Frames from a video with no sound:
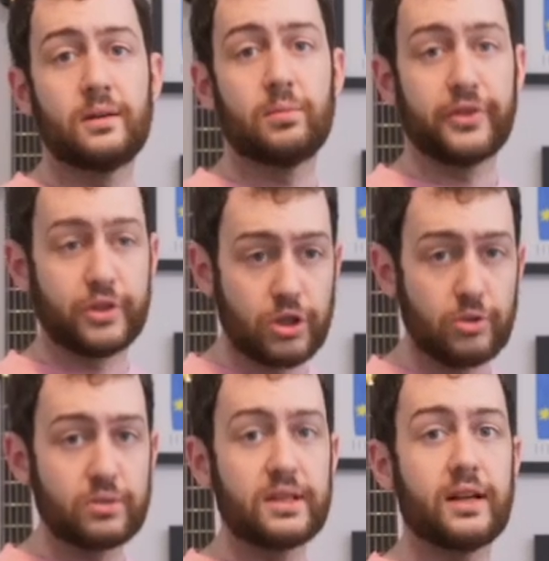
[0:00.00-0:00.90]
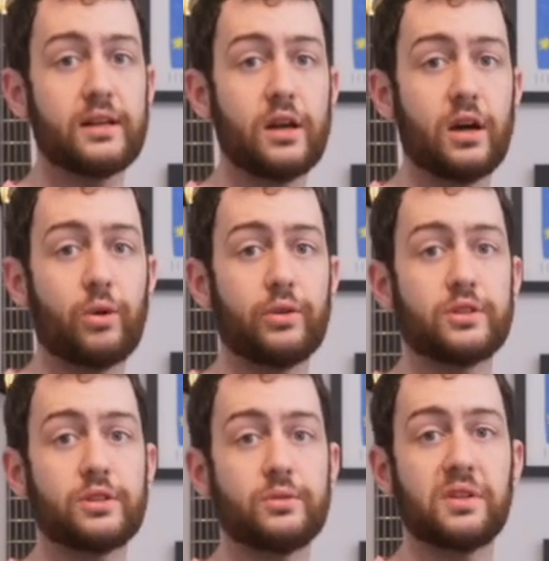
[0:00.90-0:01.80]
But the tunes that I know are the
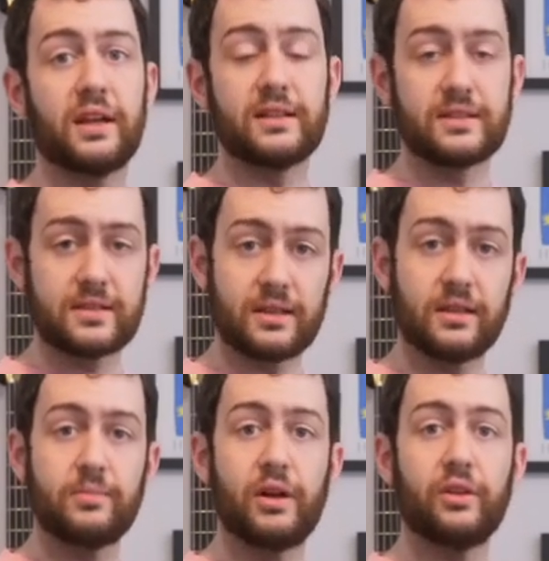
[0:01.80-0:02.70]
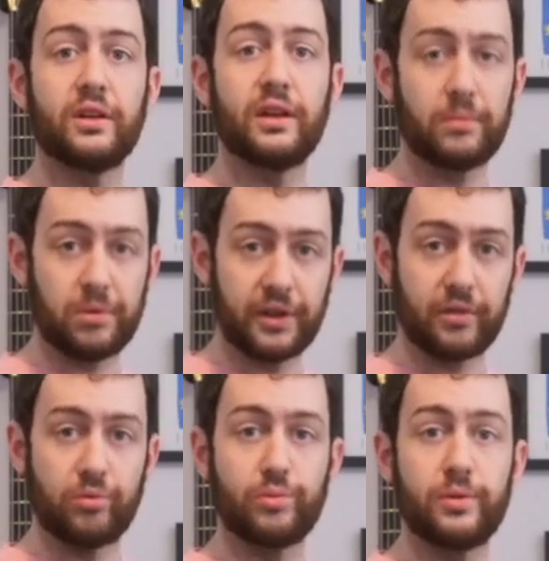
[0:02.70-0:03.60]
tunes that I can sing the melody and play the
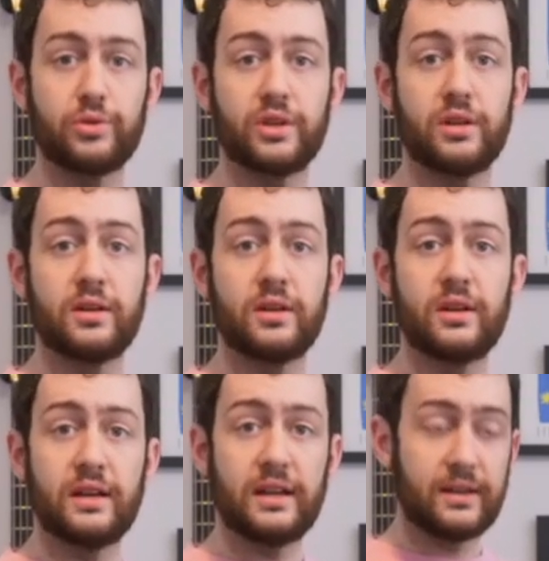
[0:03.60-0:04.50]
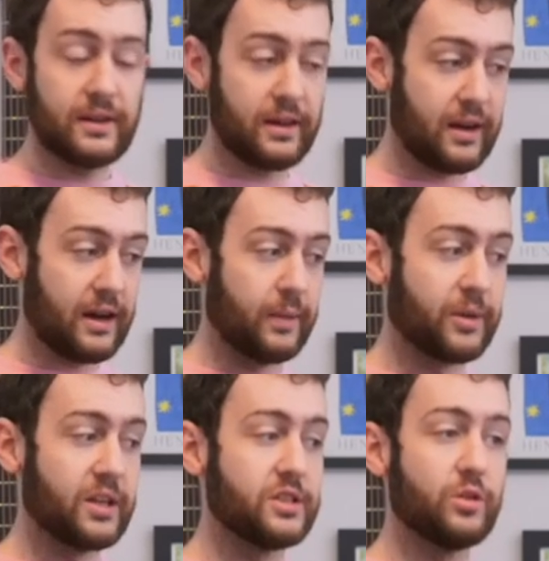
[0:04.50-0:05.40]
root motion. I'm
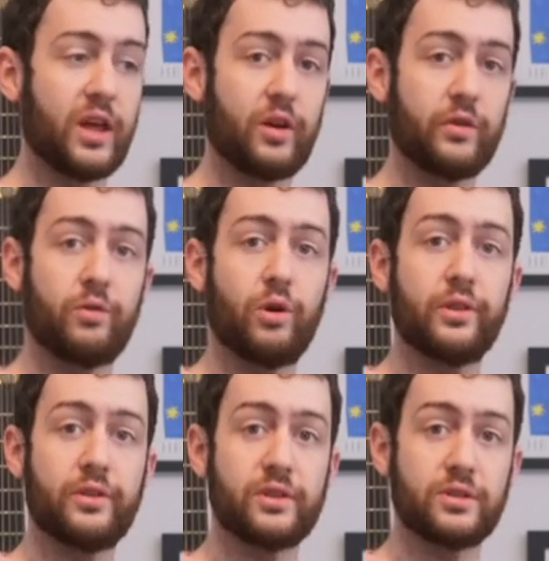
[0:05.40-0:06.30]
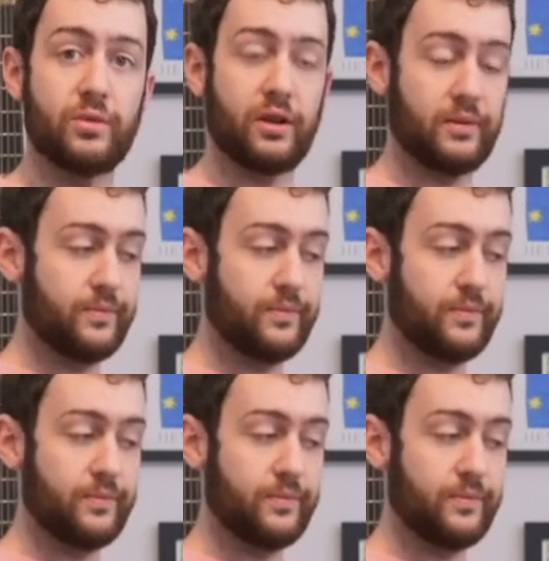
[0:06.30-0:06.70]
going to do that over all the things you are.